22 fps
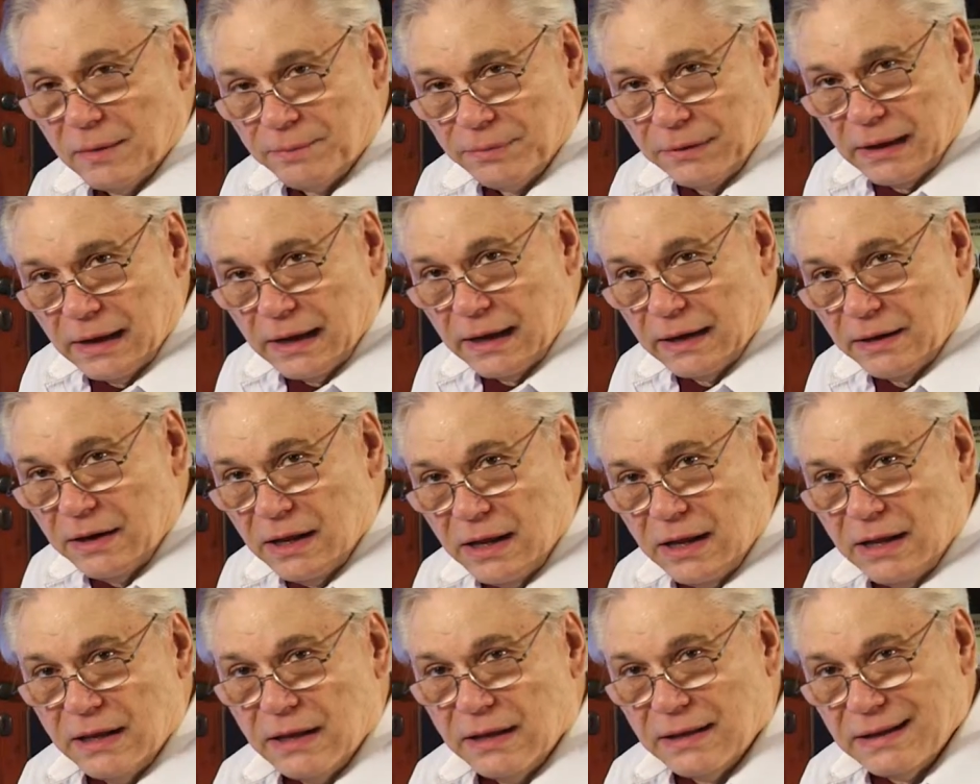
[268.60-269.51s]
a plan
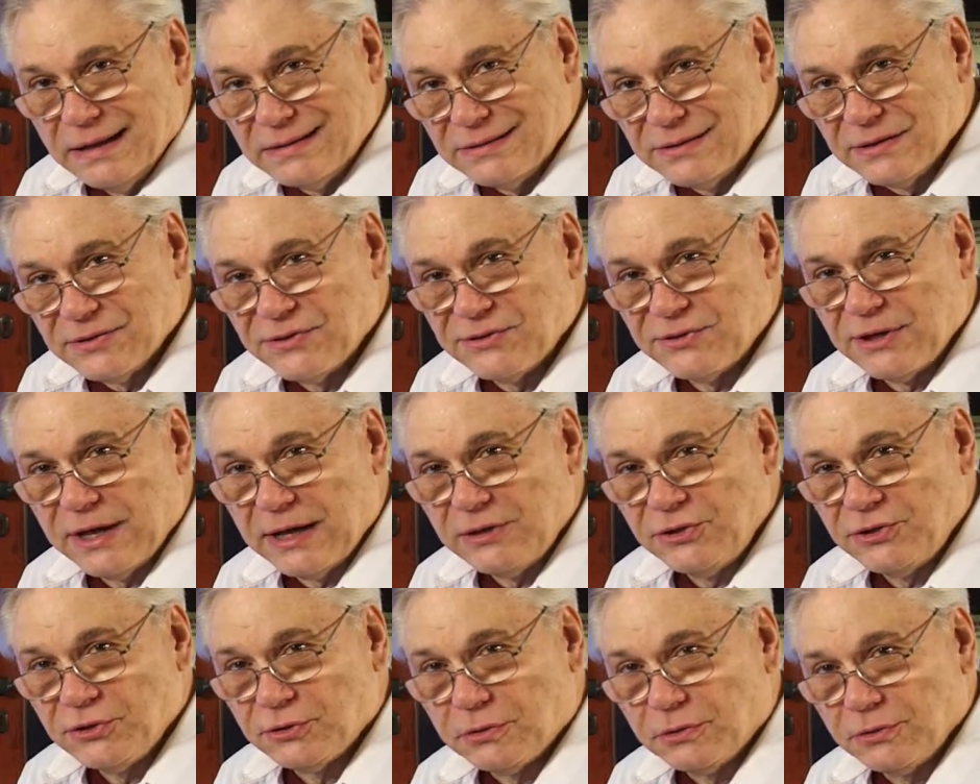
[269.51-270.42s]
is
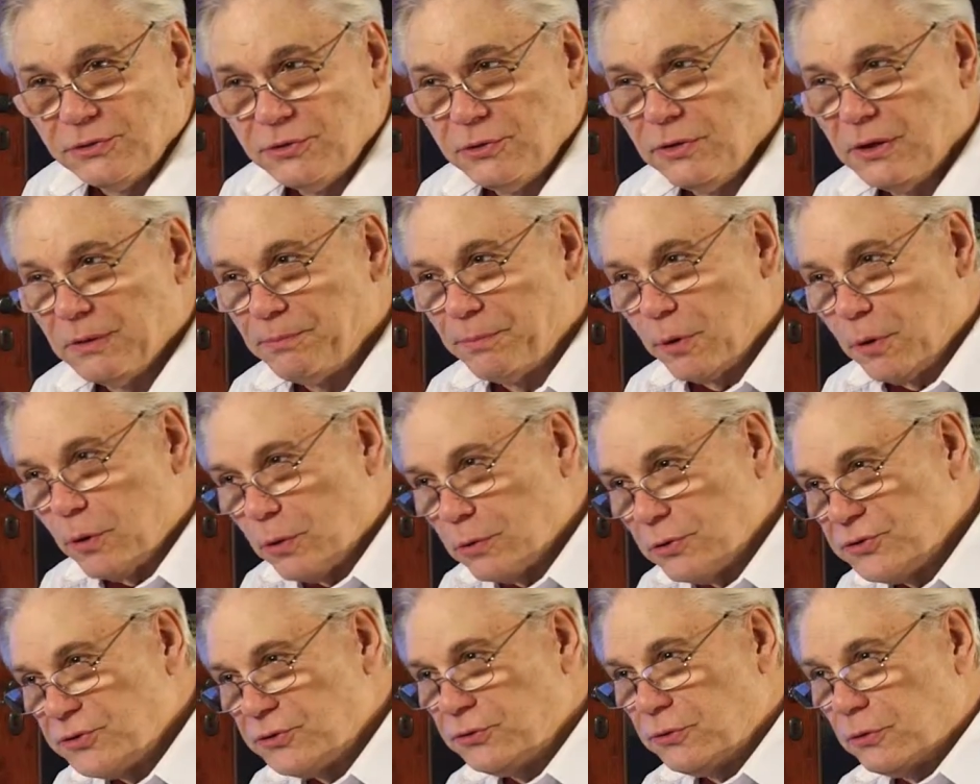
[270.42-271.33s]
essential to the
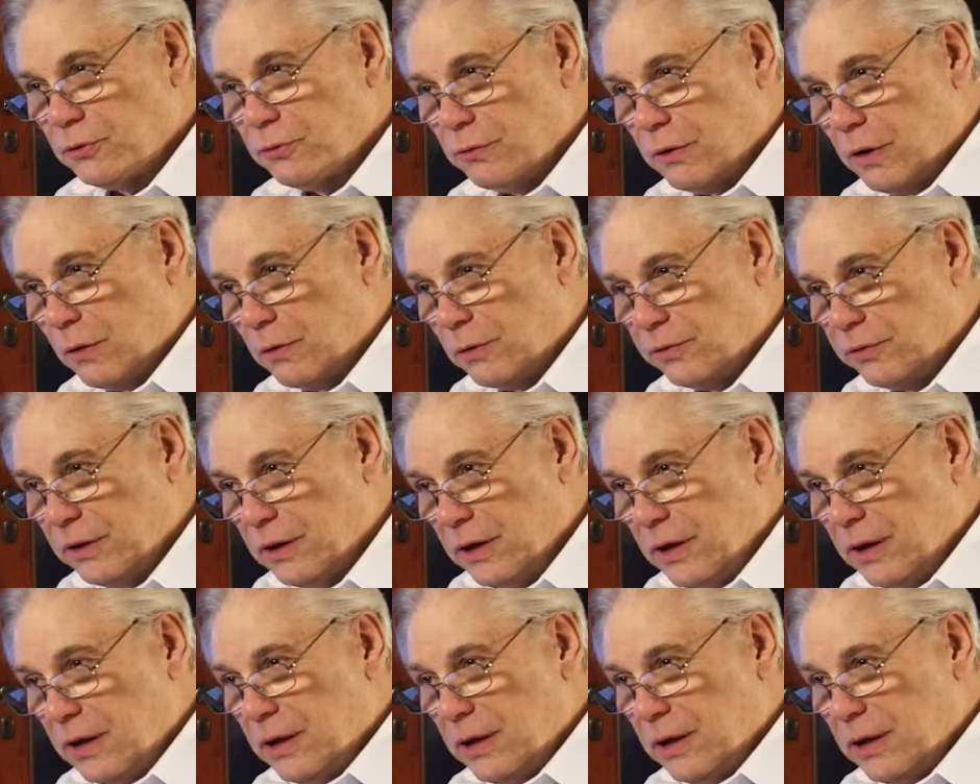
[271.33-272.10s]
personal growth,